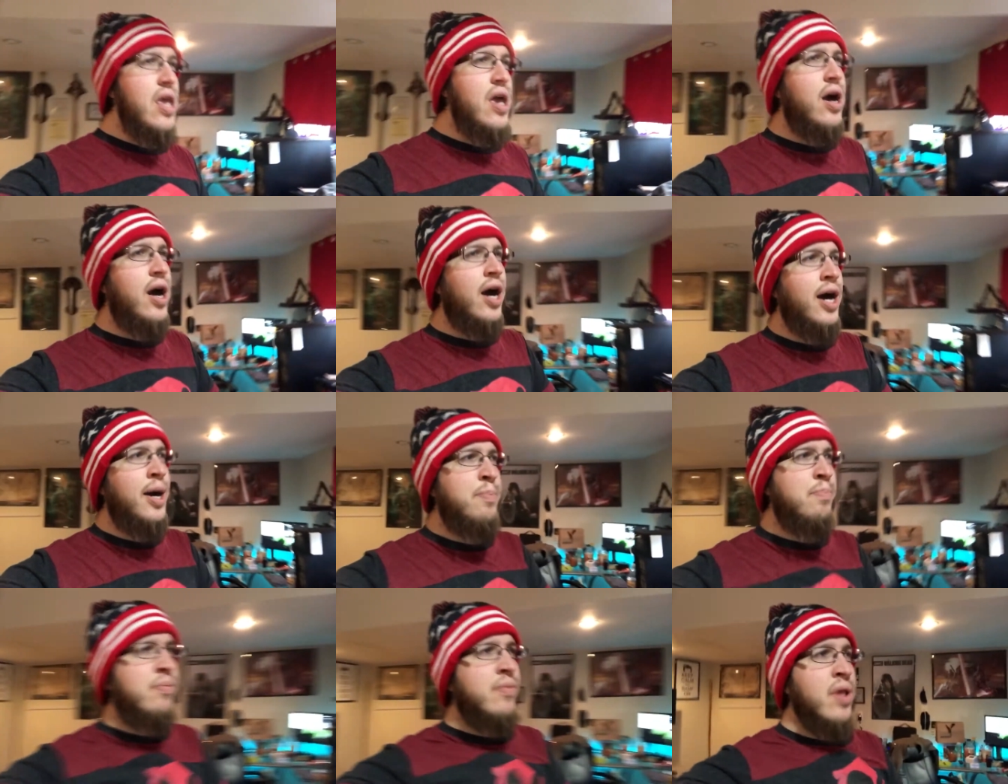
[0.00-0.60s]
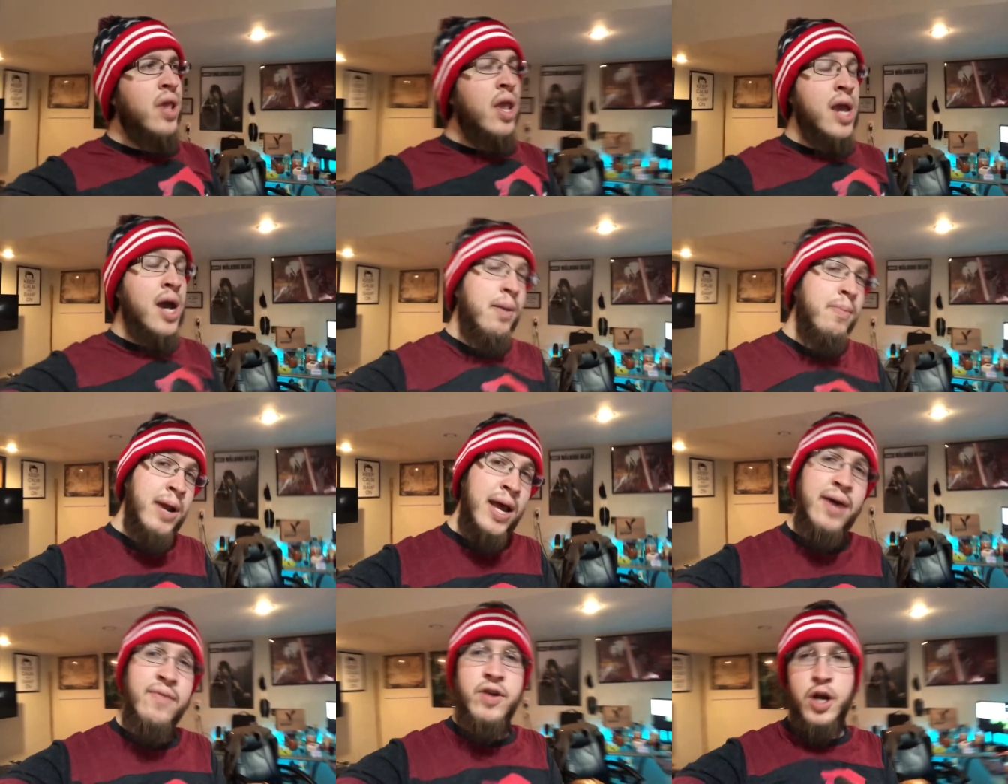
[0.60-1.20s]
um, I'm
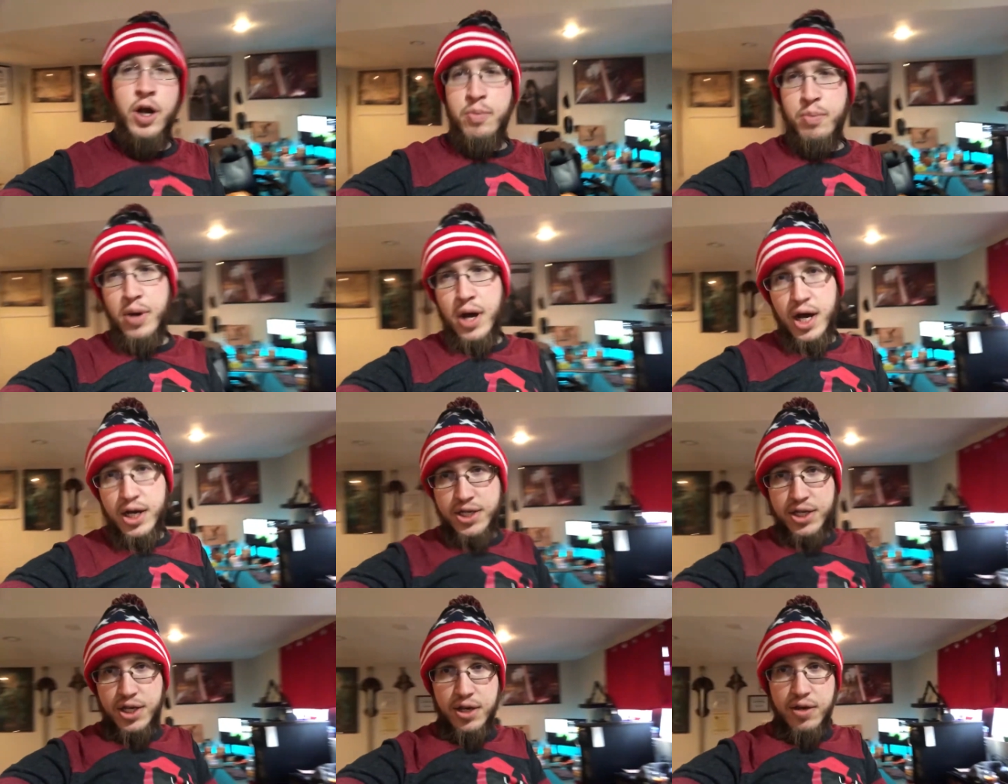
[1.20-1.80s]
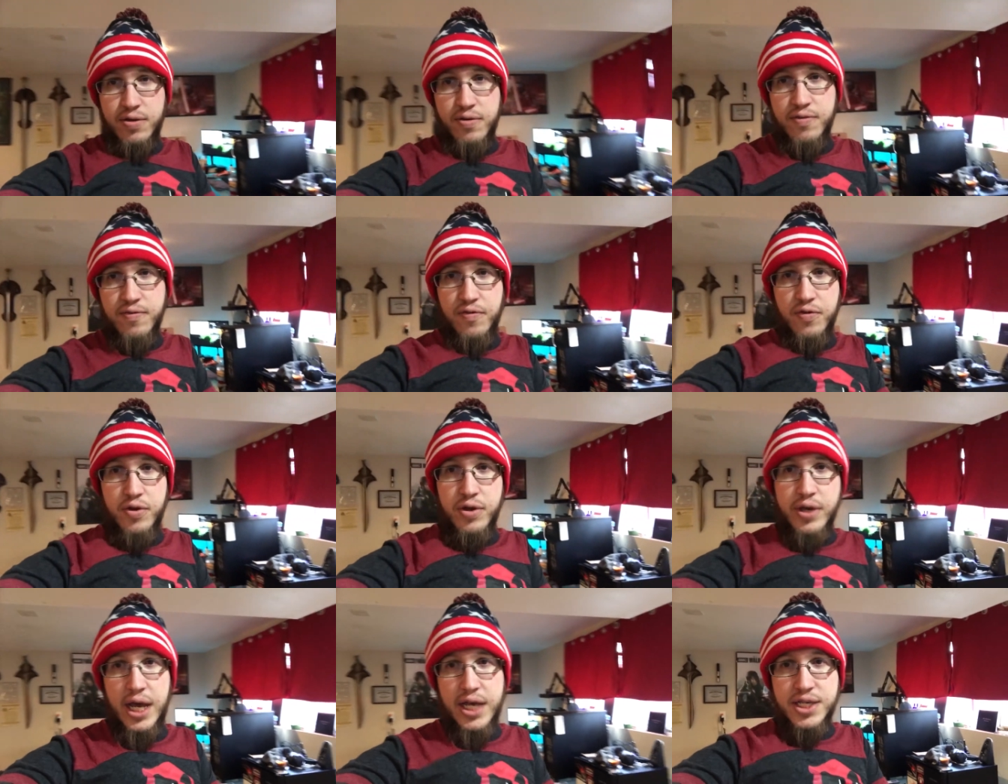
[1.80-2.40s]
gonna have an unboxing
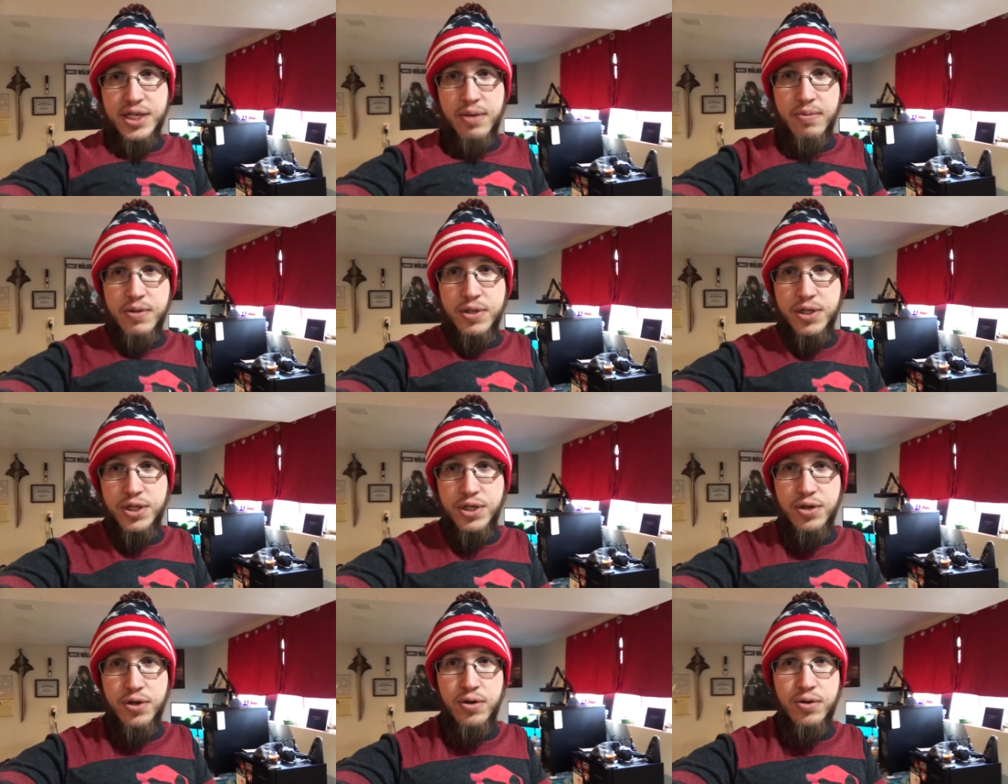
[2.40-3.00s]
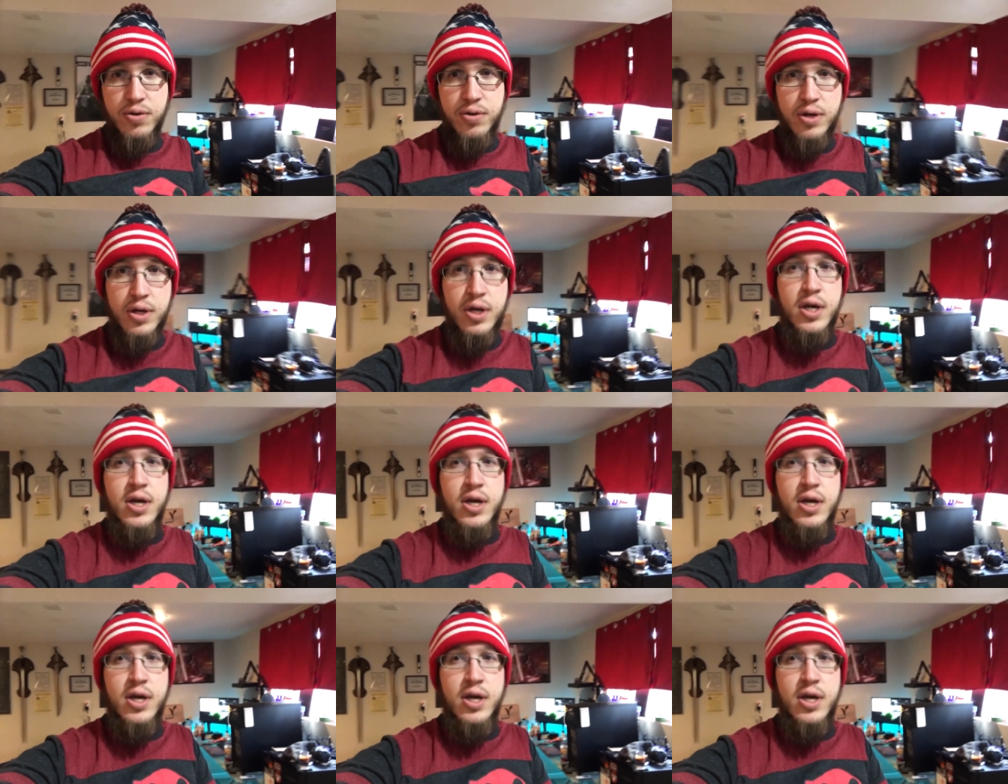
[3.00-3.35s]
for you guys coming soon.